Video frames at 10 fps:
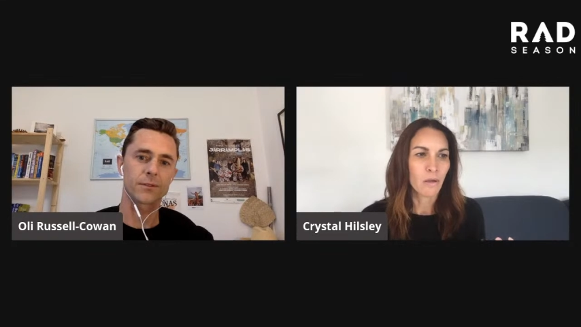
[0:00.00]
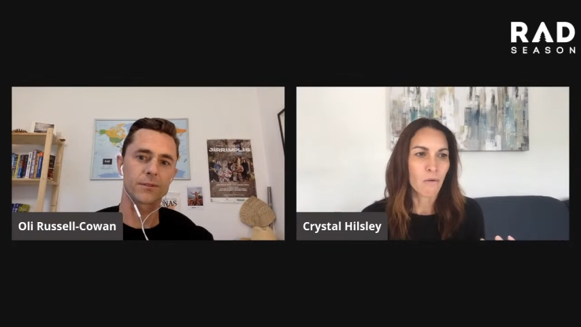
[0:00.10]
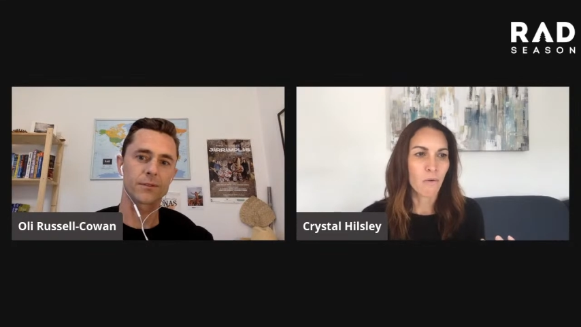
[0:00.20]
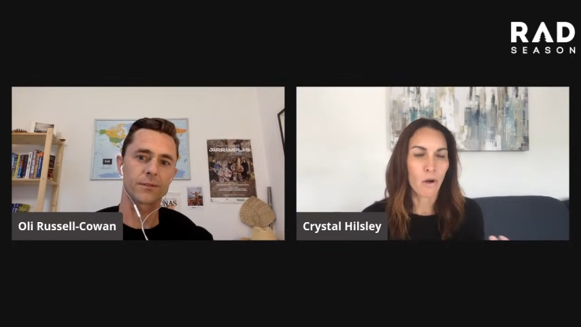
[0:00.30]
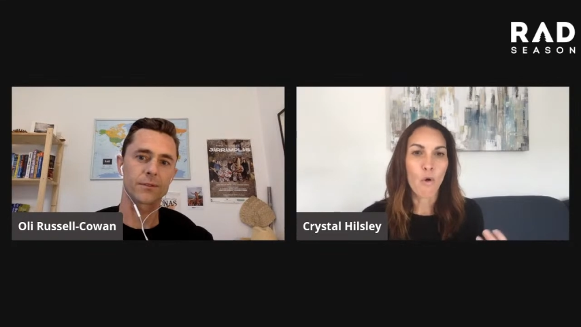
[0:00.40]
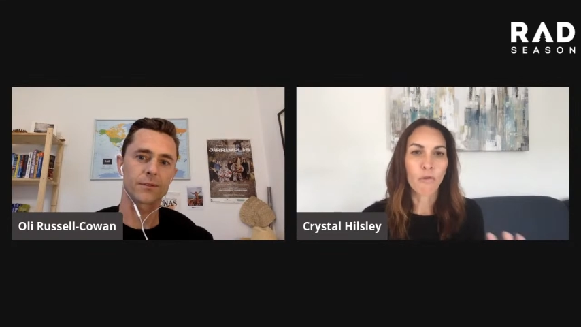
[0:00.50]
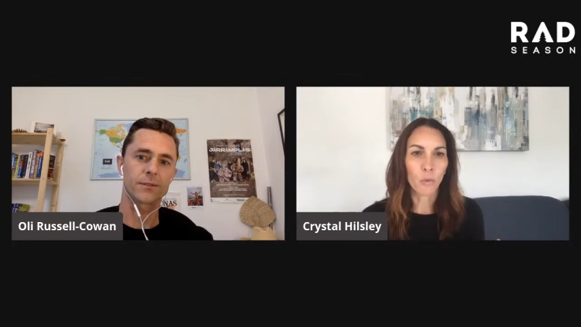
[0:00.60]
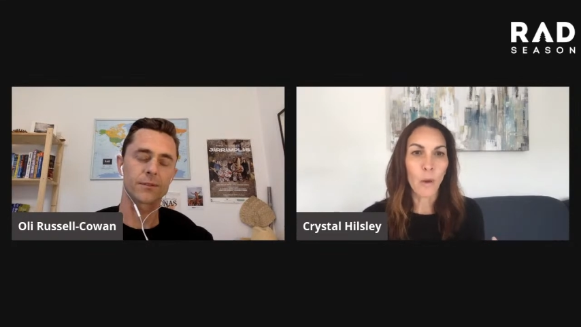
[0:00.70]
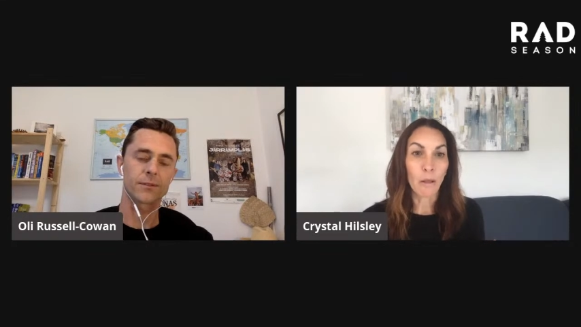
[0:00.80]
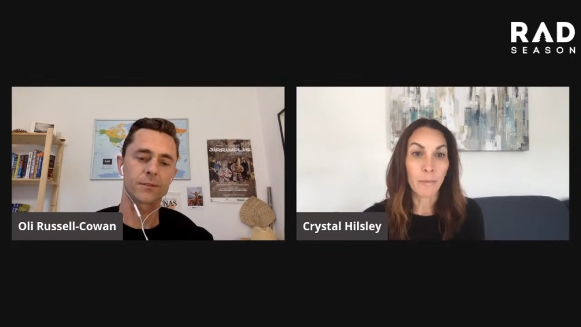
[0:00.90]
Speaker 1: or
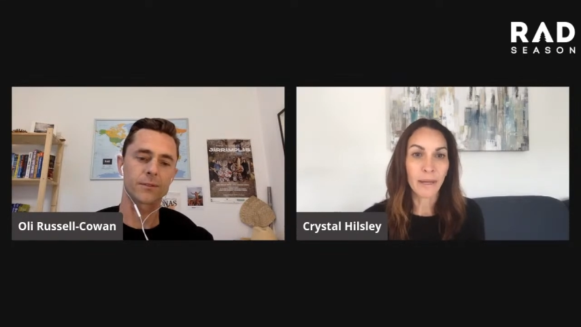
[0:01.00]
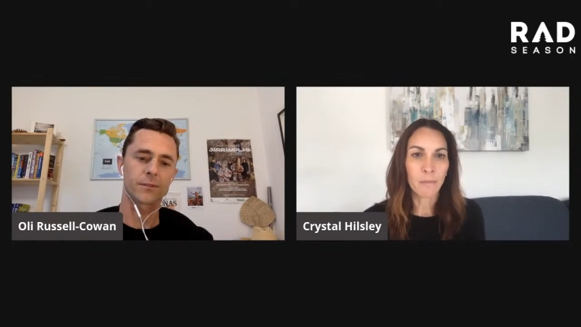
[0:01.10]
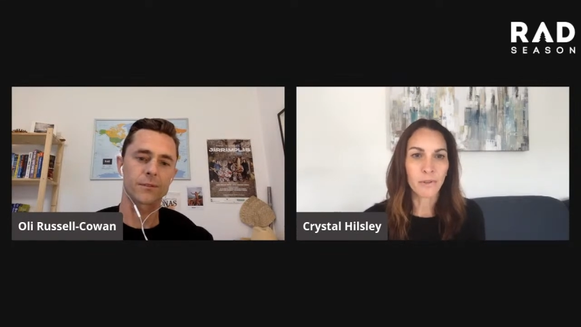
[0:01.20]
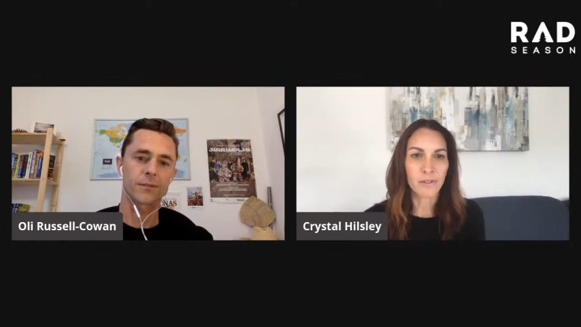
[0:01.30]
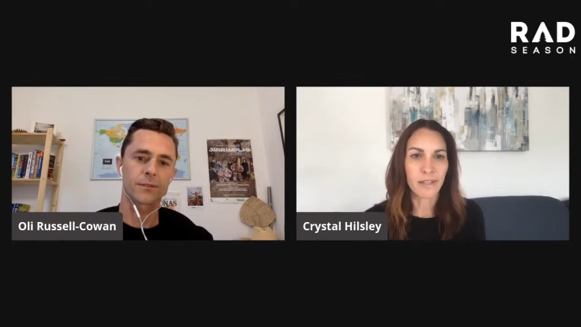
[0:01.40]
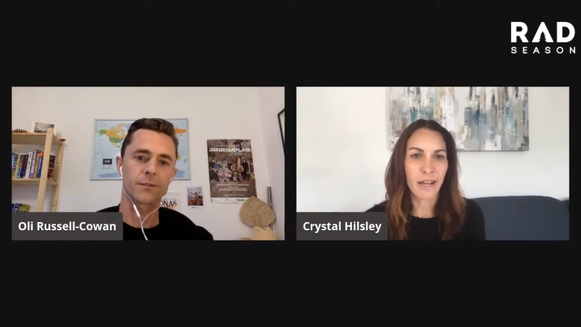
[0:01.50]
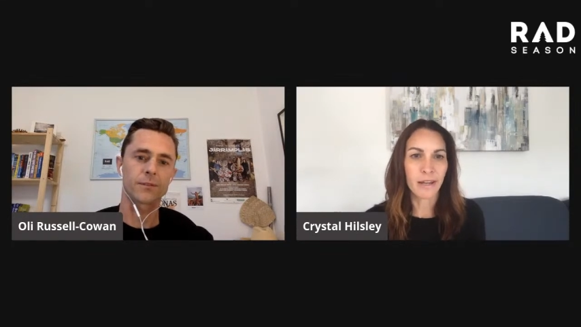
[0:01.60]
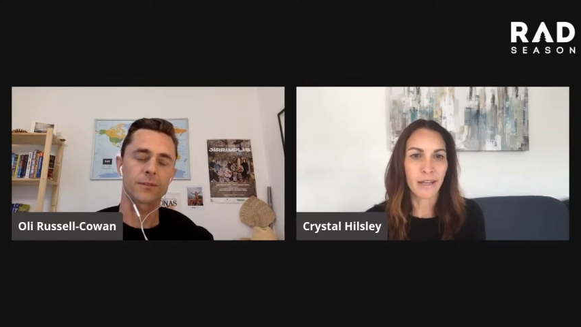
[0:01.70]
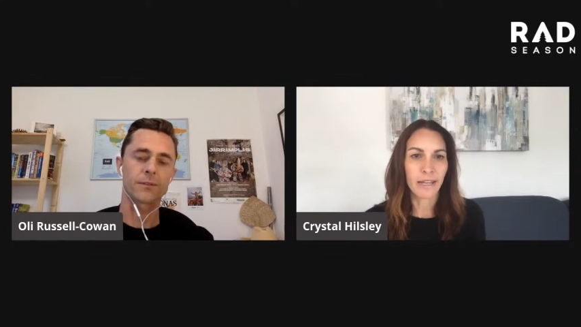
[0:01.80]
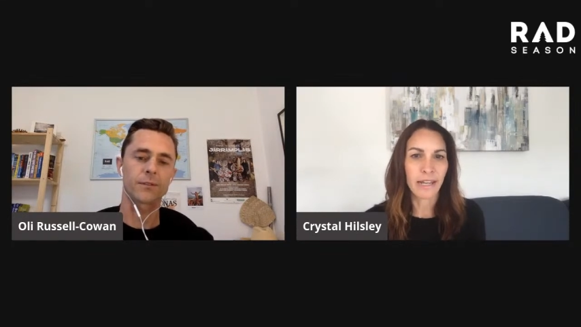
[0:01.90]
overwhelming per
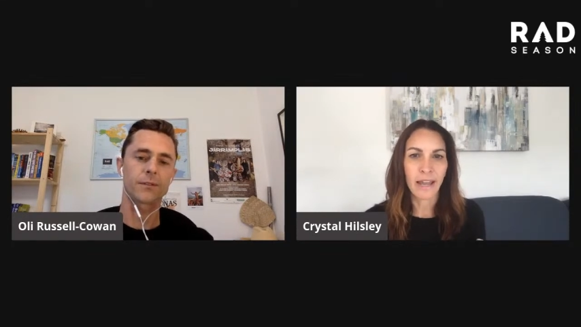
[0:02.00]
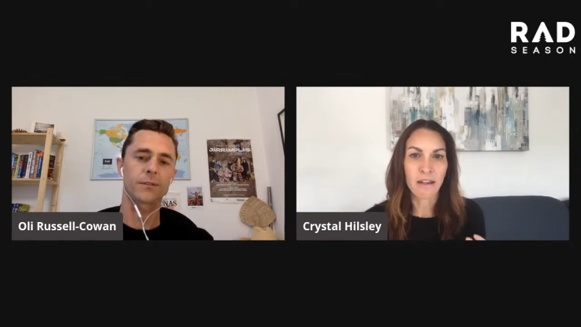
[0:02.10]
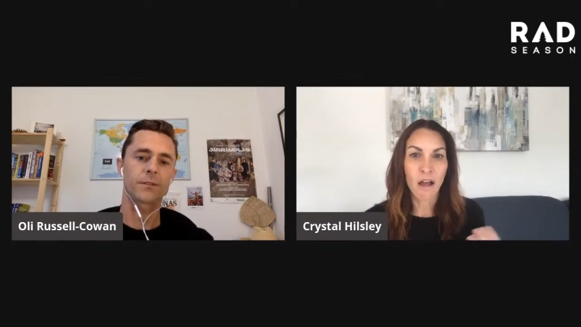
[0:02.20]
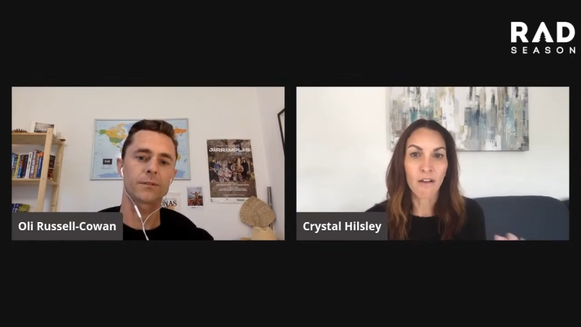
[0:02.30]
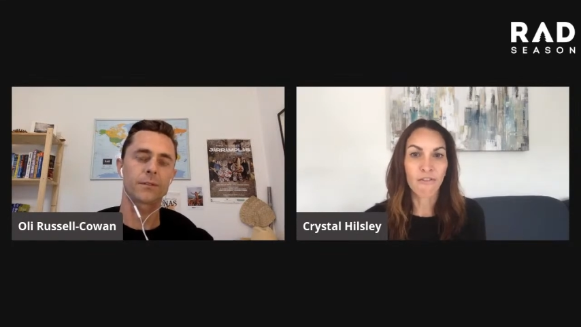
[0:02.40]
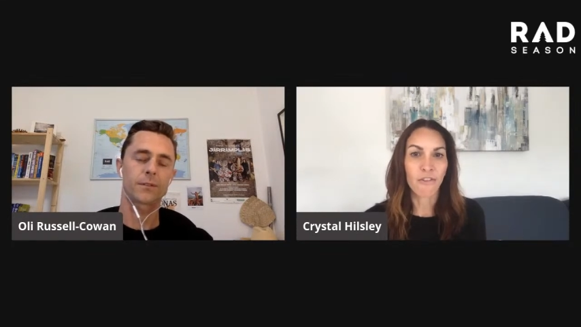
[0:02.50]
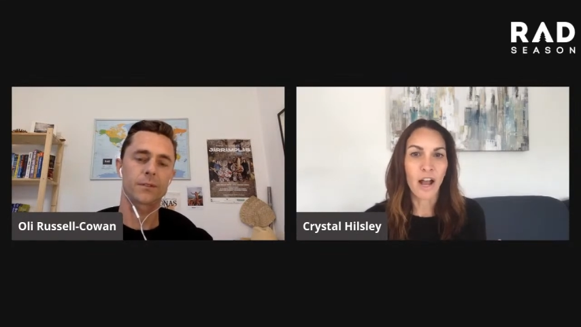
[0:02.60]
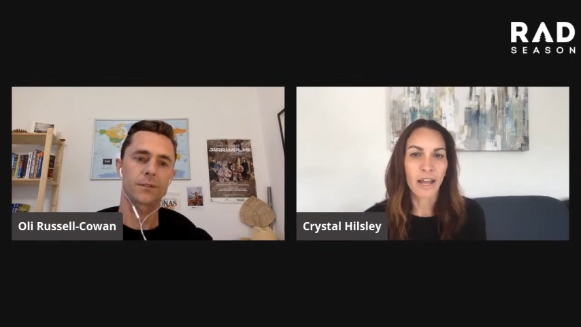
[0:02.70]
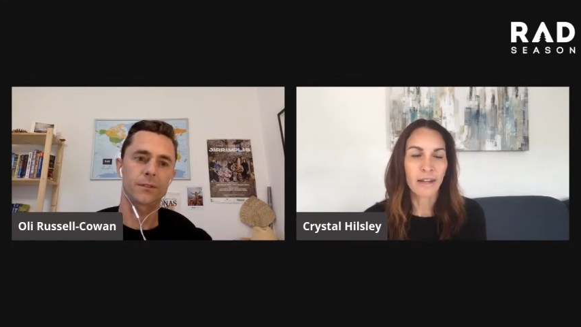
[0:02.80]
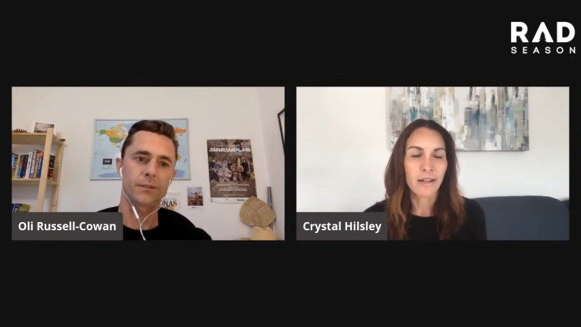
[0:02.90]
se, and again, not
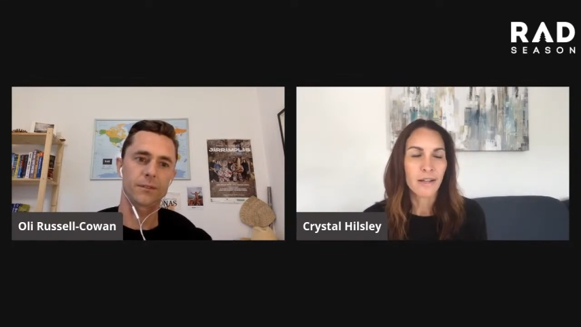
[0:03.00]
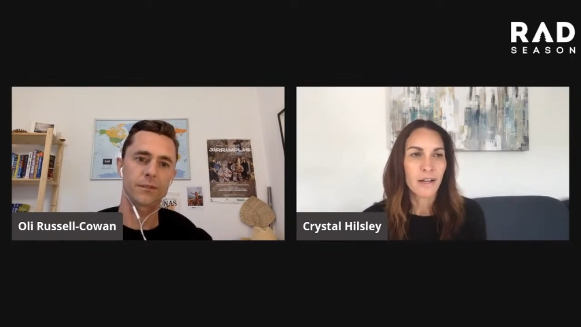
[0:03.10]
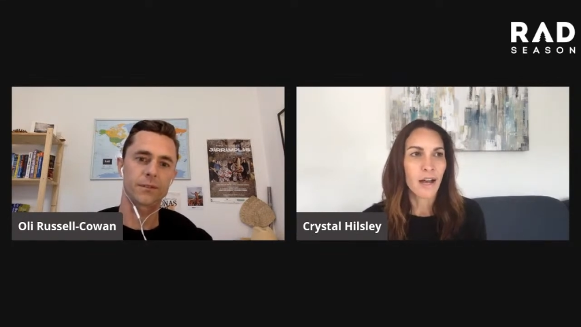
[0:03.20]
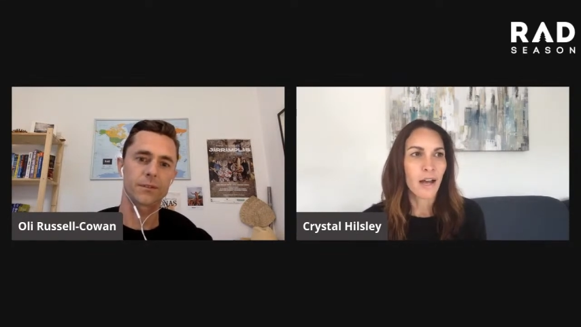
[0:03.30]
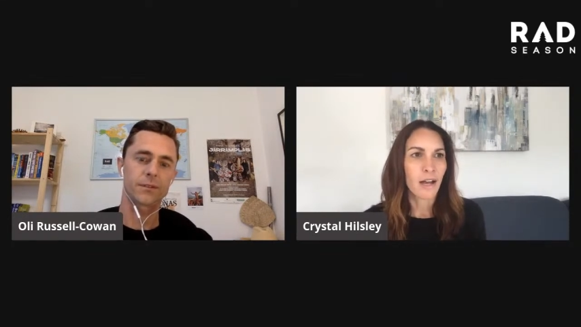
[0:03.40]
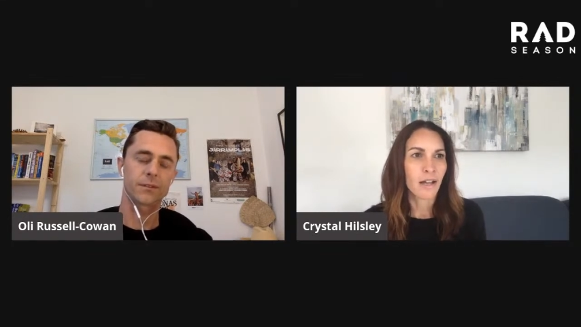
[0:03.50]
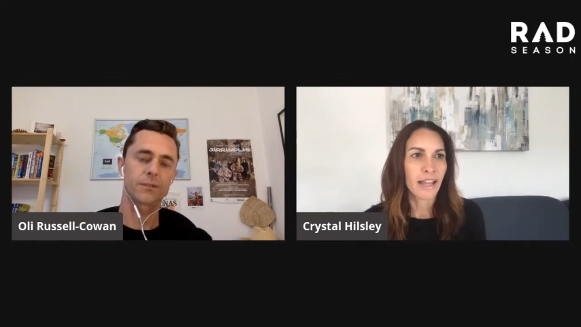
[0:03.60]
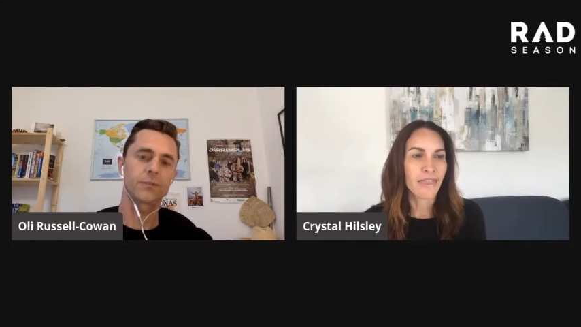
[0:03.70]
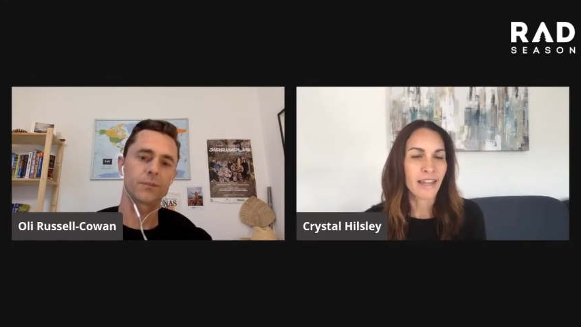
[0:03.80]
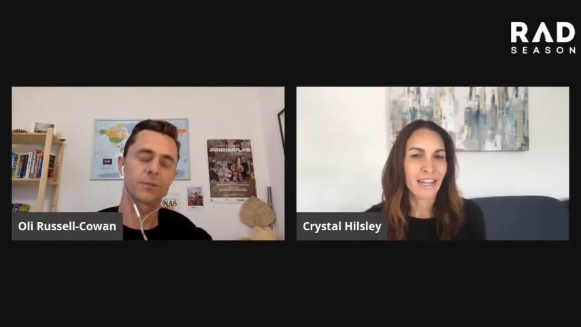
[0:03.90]
fried.
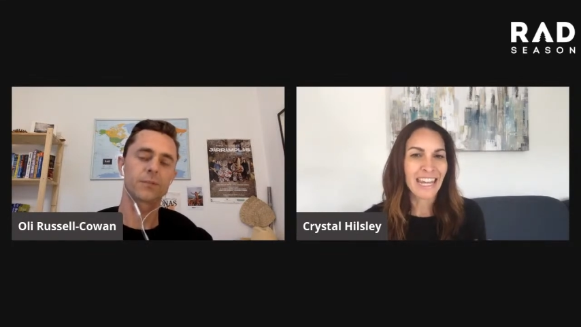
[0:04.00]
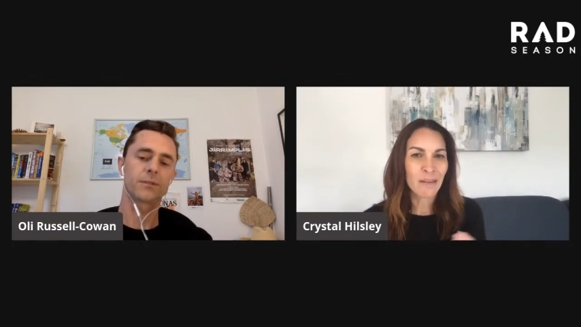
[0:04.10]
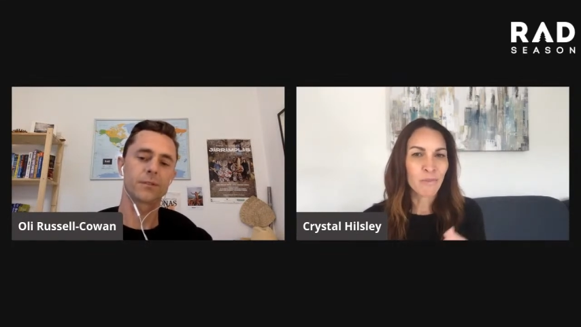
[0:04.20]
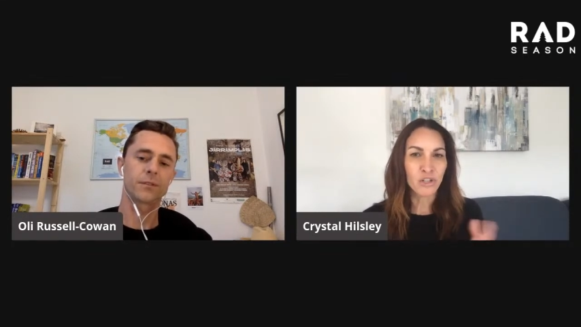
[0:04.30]
Uh, and mm-hmm. then in